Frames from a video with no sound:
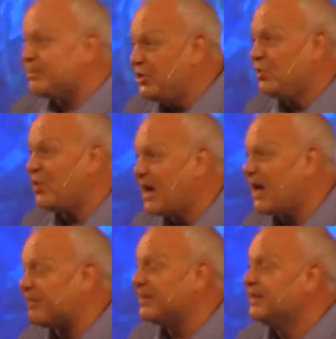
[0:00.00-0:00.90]
you
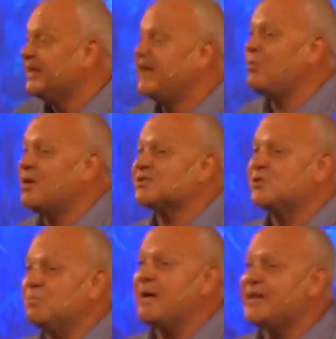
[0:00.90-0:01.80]
up. He wants to
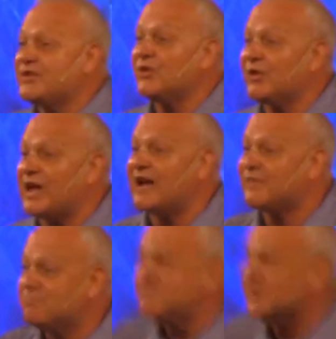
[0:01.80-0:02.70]
make your
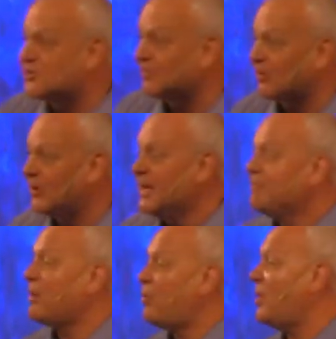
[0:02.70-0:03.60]
life miserable.
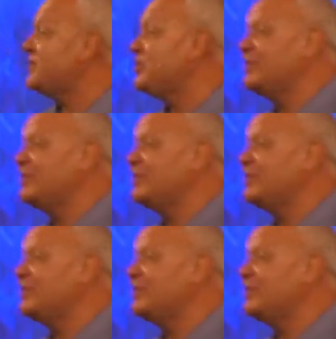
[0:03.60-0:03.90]
But once you